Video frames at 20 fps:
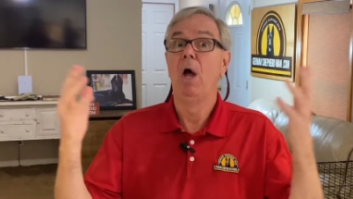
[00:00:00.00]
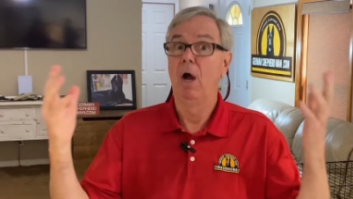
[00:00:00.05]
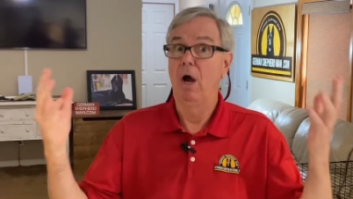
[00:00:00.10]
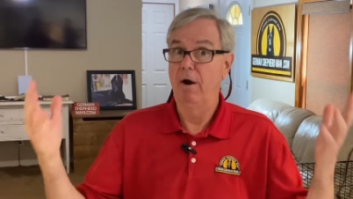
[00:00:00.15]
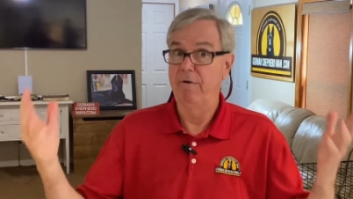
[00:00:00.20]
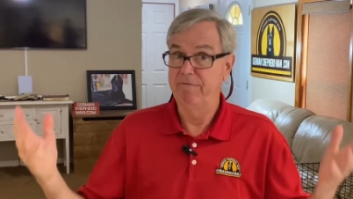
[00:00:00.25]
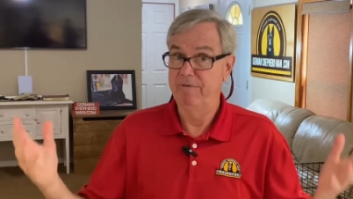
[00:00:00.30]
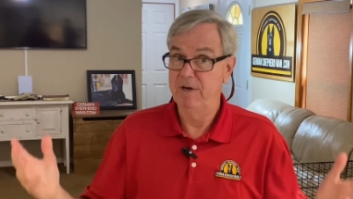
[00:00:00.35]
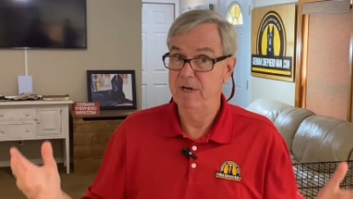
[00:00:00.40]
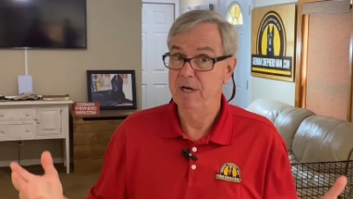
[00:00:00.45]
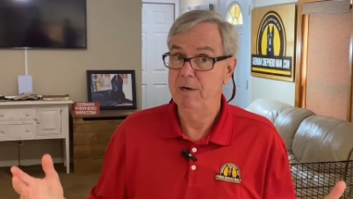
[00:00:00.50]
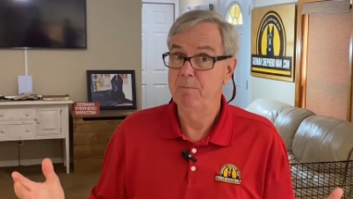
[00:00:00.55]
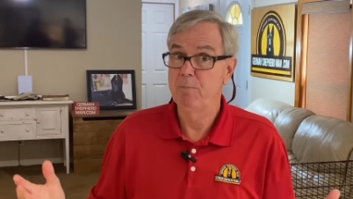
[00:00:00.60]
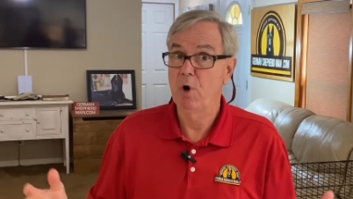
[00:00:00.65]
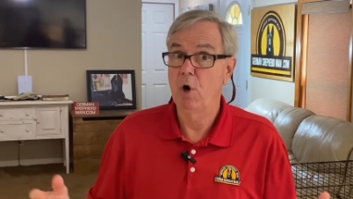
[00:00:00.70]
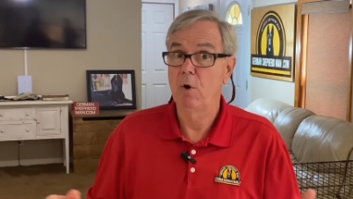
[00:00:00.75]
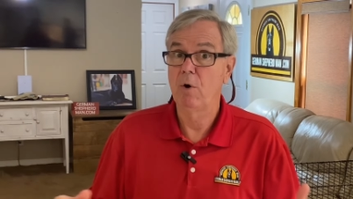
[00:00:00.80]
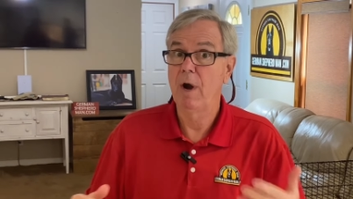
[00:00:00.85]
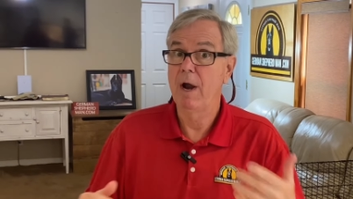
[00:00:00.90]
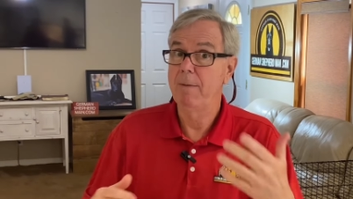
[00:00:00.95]
Our feeding
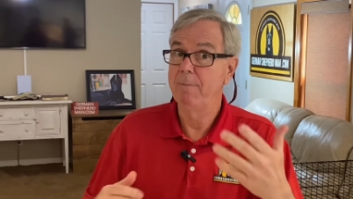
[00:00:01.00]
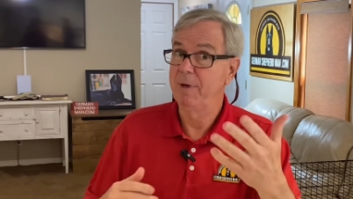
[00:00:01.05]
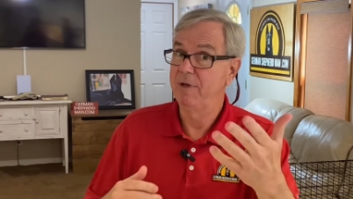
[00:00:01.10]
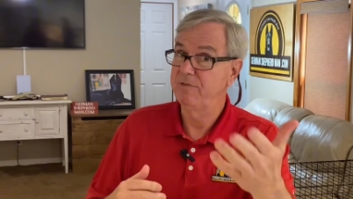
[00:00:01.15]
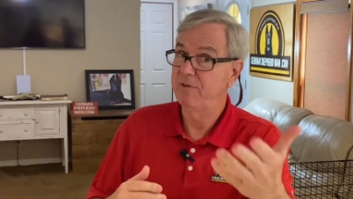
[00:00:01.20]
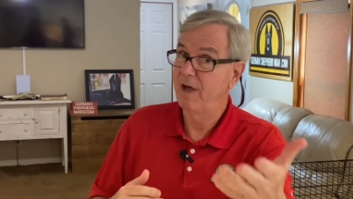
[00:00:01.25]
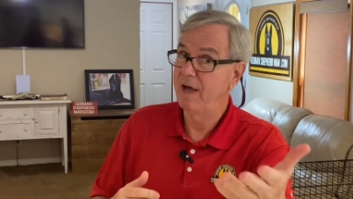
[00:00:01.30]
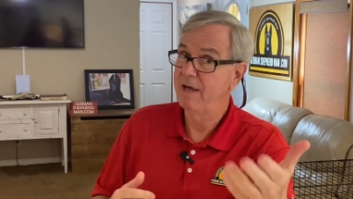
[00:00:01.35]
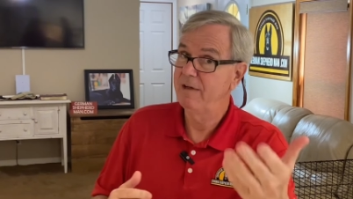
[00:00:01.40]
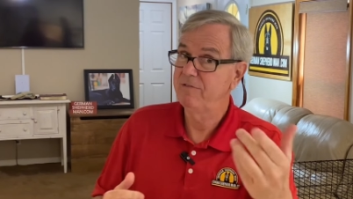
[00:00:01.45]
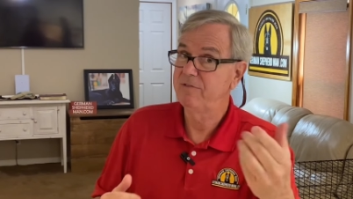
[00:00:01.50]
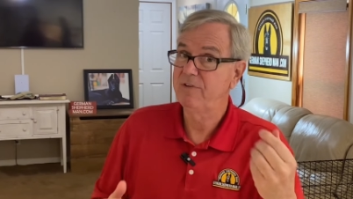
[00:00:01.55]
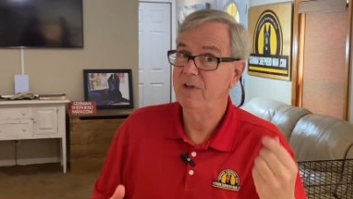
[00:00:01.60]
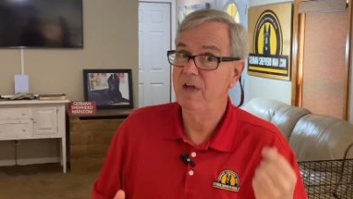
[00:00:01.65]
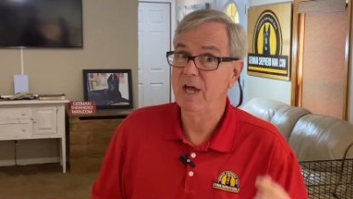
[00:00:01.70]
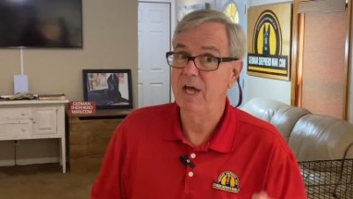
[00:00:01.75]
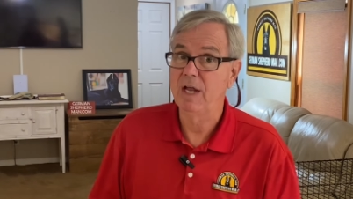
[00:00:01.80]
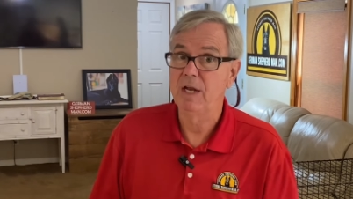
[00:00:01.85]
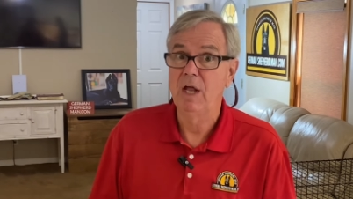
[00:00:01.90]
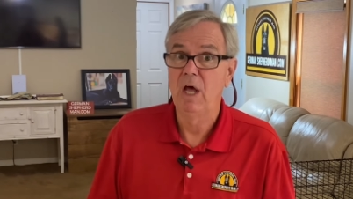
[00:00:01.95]
program, as I have
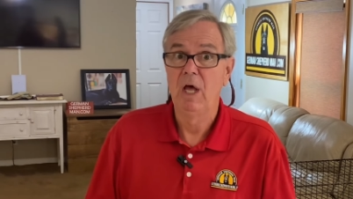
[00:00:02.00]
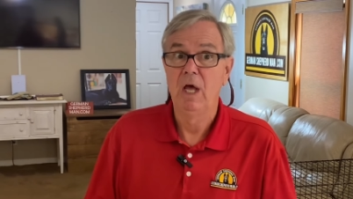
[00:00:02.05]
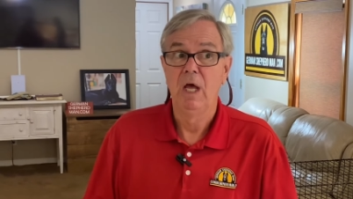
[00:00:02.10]
said,